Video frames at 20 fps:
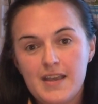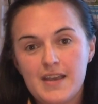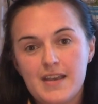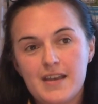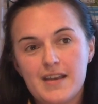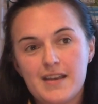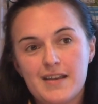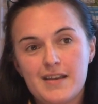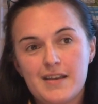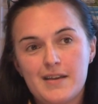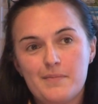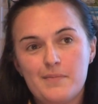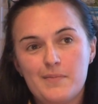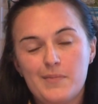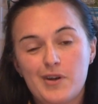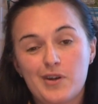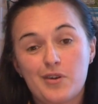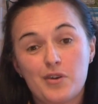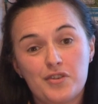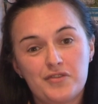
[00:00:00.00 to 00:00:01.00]

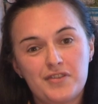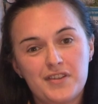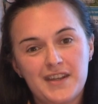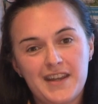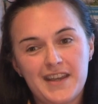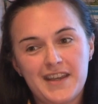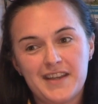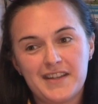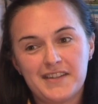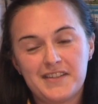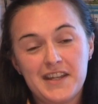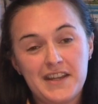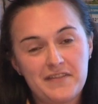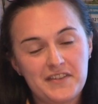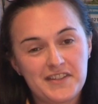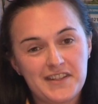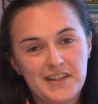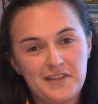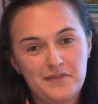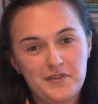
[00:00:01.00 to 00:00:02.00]
a country that I had
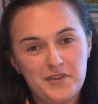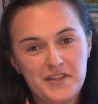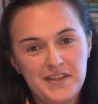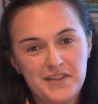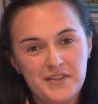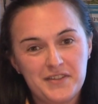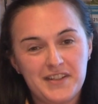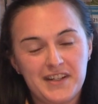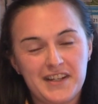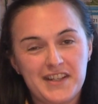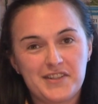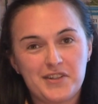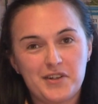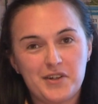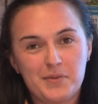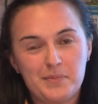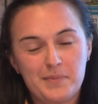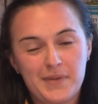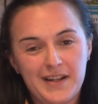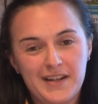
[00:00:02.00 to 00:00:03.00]
never set foot in until I
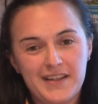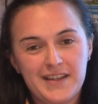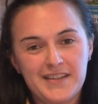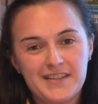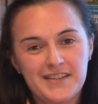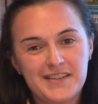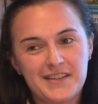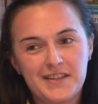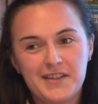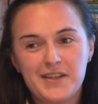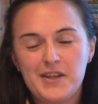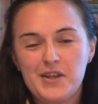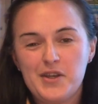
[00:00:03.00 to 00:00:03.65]
started in Balcas,